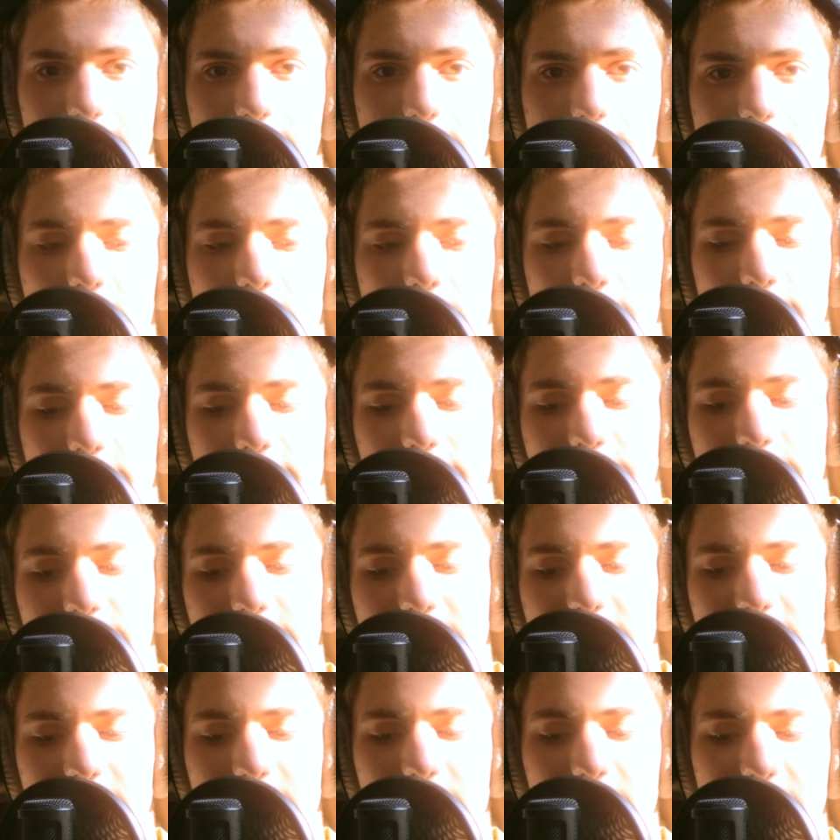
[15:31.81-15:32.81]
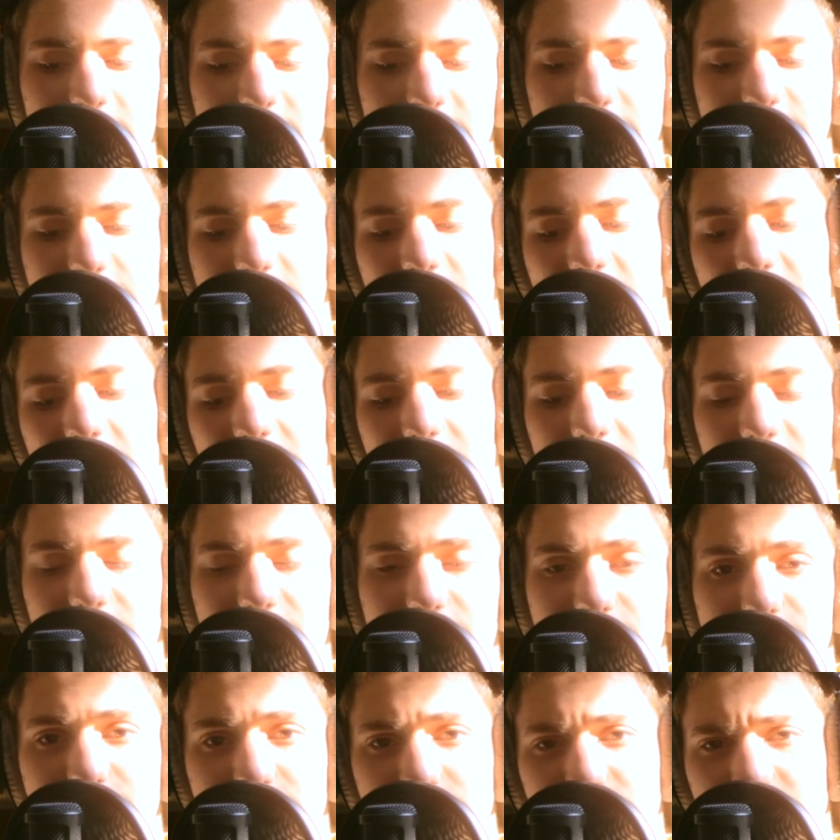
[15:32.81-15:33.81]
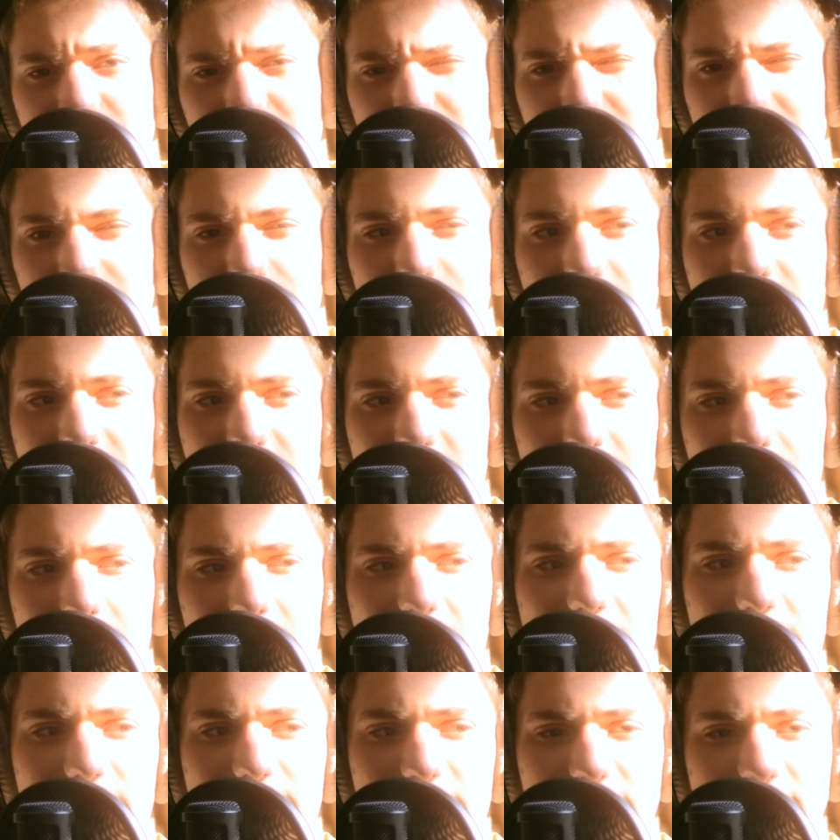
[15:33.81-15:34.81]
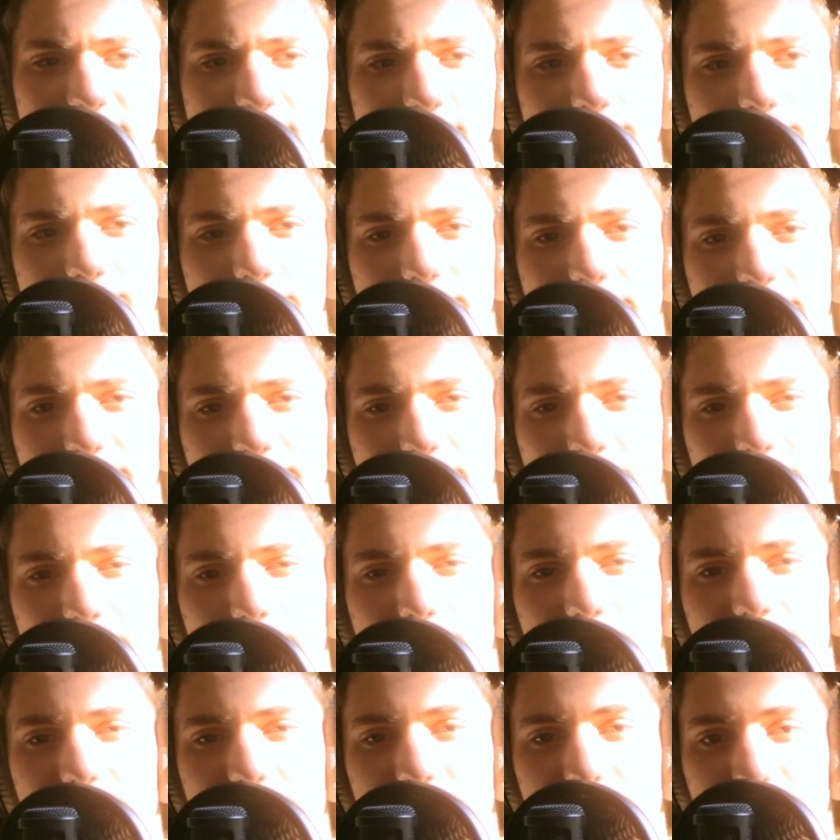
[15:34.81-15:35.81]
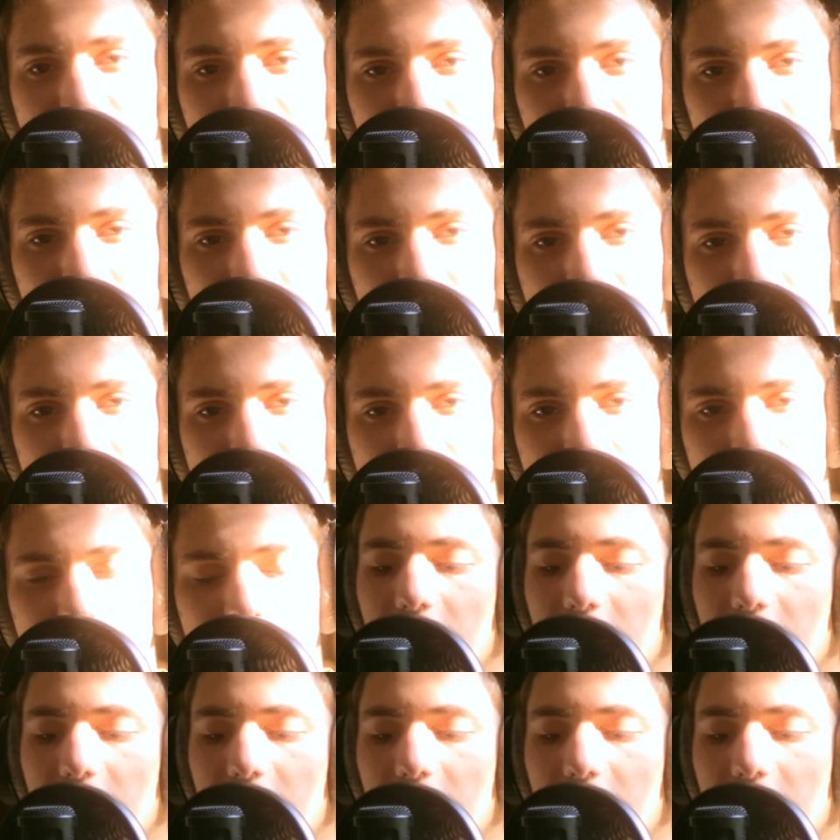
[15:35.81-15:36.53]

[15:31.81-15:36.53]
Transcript: where you can live kind of freely without having to worry about money too much.